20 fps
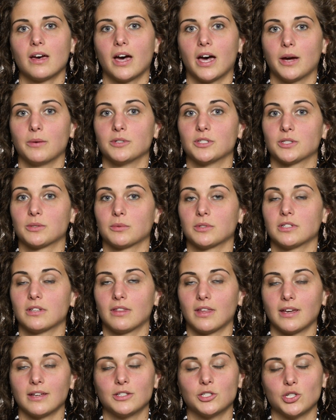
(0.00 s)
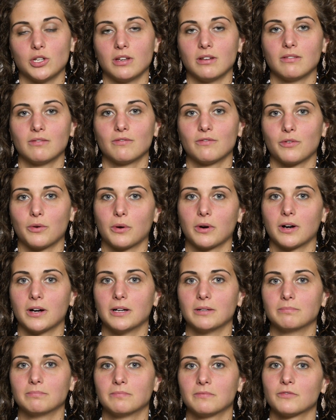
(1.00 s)
I just want to thank Gene for
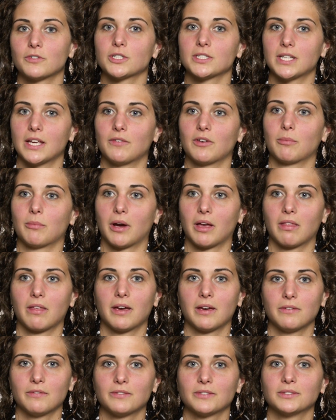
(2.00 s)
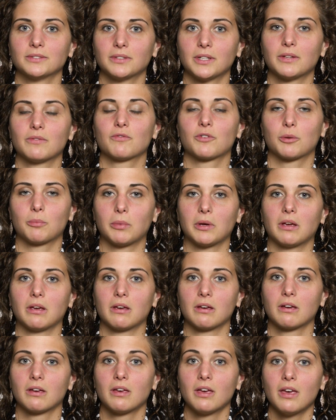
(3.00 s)
saving my life and for
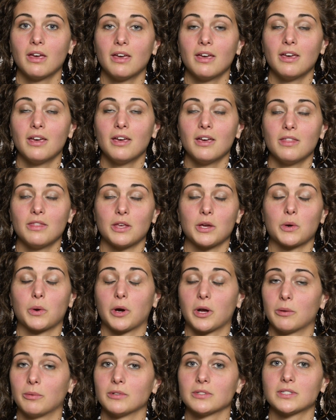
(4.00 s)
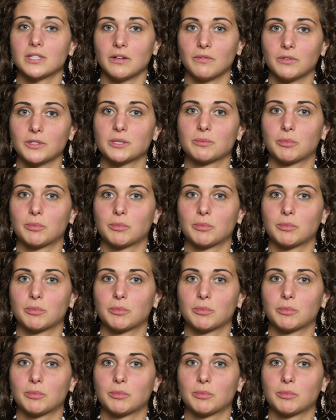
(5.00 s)
being the incredible selfless